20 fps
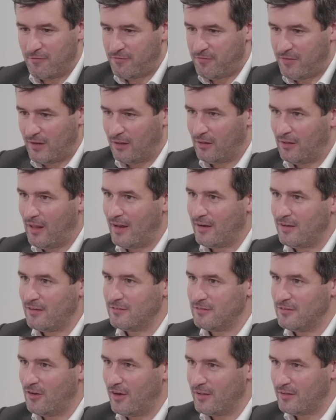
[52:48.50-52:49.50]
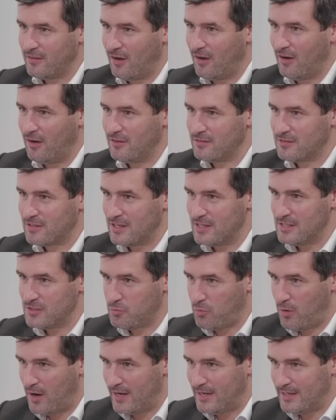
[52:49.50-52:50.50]
Phil had his 9 darters against
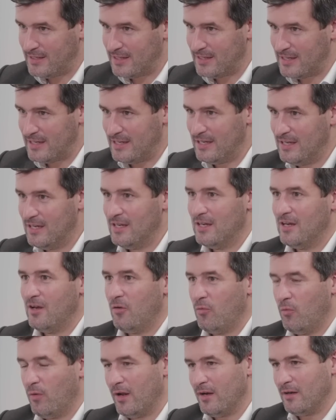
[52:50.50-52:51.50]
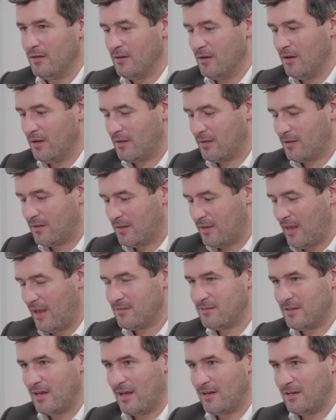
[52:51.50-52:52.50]
Wadey, when
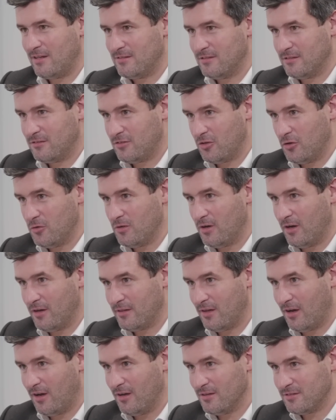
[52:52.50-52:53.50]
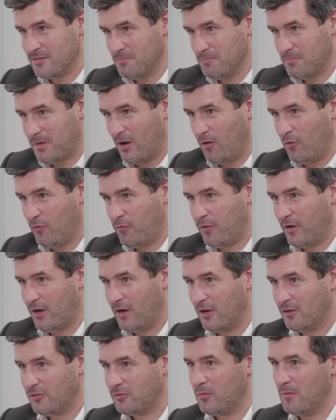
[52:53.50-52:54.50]
Gezi had his 2 9-darters in
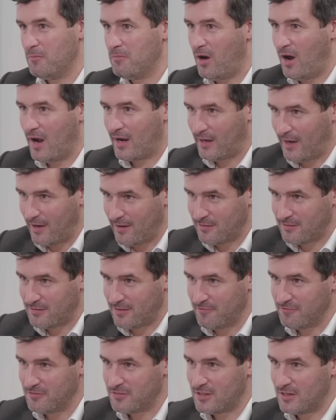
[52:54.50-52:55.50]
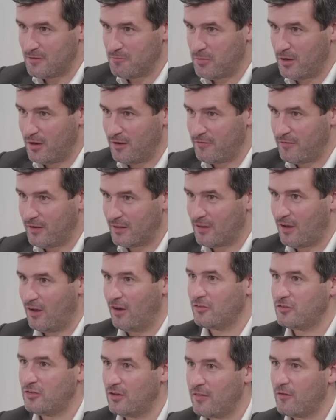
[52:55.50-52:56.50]
Belfast, when Michael had his 17 perfect
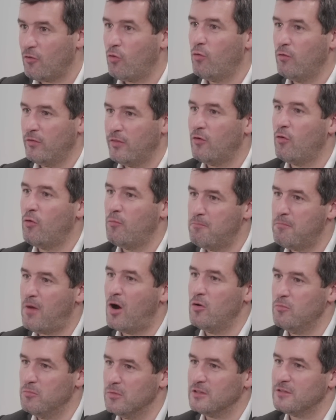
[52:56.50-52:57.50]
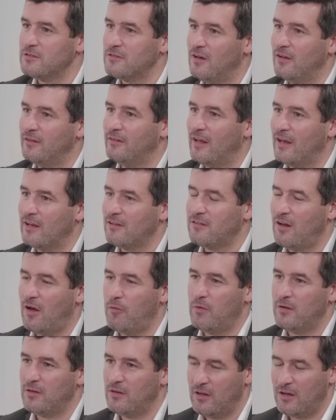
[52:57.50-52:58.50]
darts. You know, they're all moments, aren't they? It's like
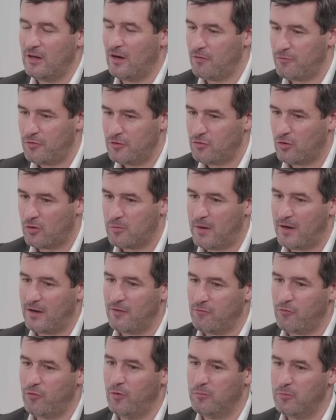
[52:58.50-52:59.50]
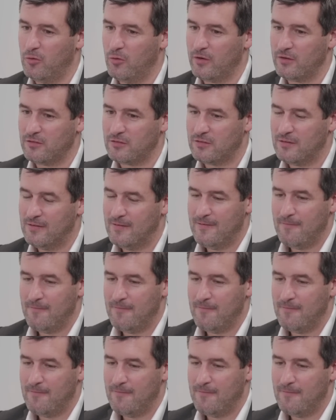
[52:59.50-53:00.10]
when, you know, if you talk about it in football, it's